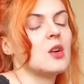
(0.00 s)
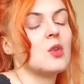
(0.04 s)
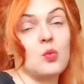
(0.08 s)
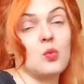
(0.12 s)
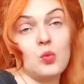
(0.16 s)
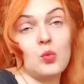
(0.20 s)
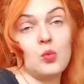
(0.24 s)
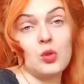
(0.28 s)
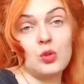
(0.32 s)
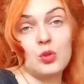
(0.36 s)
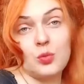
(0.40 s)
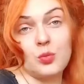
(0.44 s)

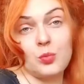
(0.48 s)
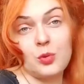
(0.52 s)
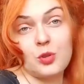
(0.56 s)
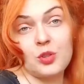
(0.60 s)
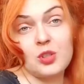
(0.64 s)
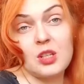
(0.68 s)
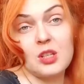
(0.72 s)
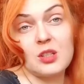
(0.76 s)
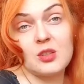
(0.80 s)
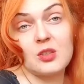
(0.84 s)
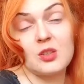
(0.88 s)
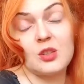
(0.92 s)
once you
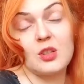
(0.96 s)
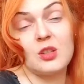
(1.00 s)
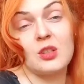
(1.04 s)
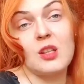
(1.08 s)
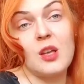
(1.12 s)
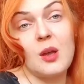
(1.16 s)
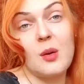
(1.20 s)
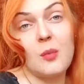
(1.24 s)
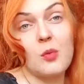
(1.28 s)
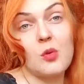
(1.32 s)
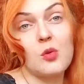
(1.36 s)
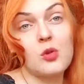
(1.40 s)
process
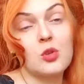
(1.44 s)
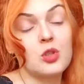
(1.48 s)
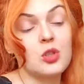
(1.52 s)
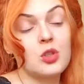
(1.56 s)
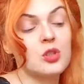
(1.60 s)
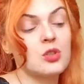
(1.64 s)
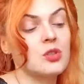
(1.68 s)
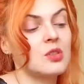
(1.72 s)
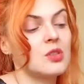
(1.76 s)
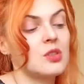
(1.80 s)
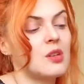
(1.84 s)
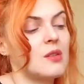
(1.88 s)
the
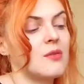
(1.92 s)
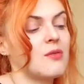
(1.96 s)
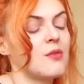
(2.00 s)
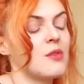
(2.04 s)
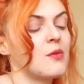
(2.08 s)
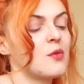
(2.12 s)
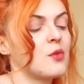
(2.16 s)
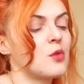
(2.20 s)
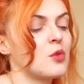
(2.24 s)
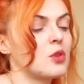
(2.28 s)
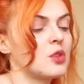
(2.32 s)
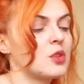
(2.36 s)
emotional stuff, of
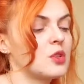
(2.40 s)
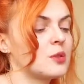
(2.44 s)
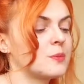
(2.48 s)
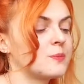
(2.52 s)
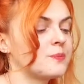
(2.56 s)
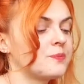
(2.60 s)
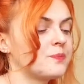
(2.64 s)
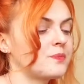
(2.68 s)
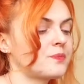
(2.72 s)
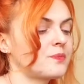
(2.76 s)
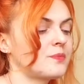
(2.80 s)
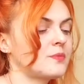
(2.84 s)
course.
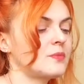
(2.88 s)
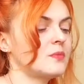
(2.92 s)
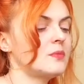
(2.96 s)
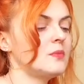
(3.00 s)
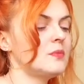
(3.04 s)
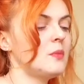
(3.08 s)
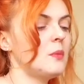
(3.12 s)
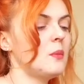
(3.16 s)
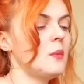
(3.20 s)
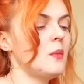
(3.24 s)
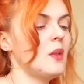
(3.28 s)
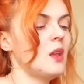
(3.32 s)

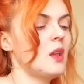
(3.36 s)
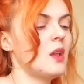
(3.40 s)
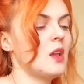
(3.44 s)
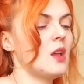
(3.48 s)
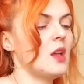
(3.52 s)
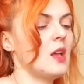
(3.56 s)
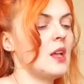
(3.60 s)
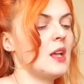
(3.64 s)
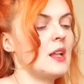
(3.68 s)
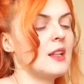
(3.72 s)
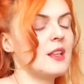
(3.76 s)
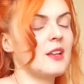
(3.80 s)

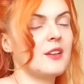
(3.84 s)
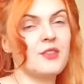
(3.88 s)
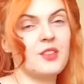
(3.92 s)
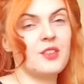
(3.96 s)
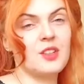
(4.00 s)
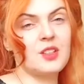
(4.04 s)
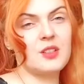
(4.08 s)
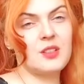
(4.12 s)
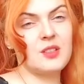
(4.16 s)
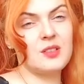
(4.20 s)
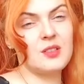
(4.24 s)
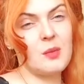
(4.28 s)
And I
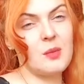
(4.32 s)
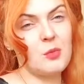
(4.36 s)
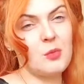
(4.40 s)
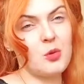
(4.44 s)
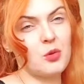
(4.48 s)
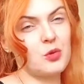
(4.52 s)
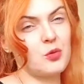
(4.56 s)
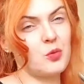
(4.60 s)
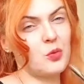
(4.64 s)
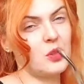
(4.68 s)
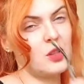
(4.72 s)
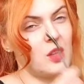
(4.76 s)
think the same
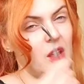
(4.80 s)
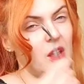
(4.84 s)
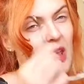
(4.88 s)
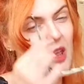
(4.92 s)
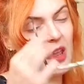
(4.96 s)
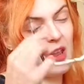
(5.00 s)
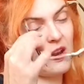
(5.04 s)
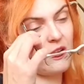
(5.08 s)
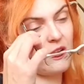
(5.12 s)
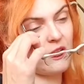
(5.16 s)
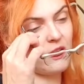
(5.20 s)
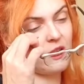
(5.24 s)
goes with the
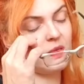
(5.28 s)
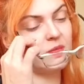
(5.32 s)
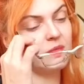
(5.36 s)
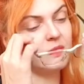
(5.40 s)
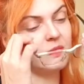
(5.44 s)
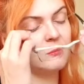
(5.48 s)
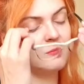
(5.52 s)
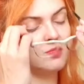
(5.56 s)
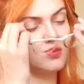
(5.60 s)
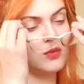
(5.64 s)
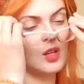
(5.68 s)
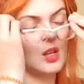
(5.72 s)
hair.
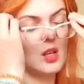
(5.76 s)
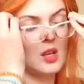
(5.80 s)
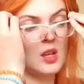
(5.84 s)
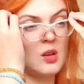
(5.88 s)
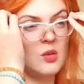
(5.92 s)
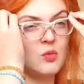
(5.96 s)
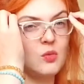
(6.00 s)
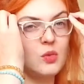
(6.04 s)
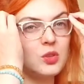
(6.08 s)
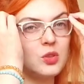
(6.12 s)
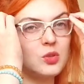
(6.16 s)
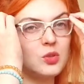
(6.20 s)

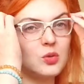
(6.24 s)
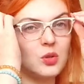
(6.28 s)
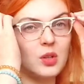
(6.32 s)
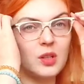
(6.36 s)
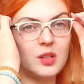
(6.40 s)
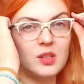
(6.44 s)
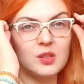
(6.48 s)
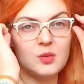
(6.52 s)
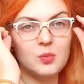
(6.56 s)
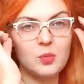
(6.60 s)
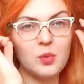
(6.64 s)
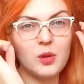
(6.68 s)
Once you
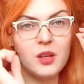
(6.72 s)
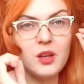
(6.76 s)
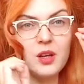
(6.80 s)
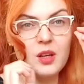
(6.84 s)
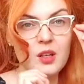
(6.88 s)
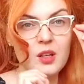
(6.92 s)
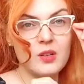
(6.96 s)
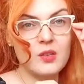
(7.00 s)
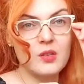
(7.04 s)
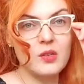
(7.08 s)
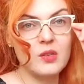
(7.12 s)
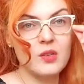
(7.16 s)

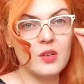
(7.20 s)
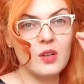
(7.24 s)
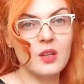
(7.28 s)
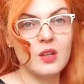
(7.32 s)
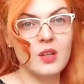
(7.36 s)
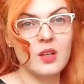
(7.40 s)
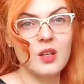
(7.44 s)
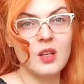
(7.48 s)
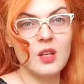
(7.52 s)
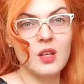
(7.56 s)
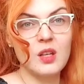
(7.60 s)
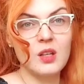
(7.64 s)
experience
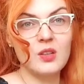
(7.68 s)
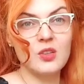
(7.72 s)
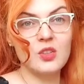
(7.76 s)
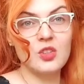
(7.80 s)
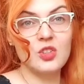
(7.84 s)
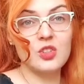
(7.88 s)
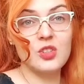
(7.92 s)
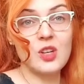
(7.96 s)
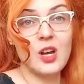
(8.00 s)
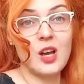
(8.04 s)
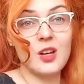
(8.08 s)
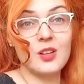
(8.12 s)

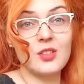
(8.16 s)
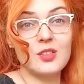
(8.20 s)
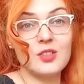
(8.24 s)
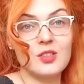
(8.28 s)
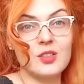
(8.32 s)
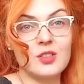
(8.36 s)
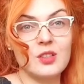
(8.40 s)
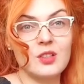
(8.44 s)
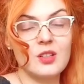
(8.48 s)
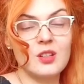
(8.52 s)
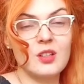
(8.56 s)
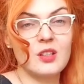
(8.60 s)

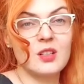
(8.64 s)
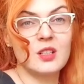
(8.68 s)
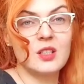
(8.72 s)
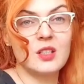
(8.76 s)
disaster,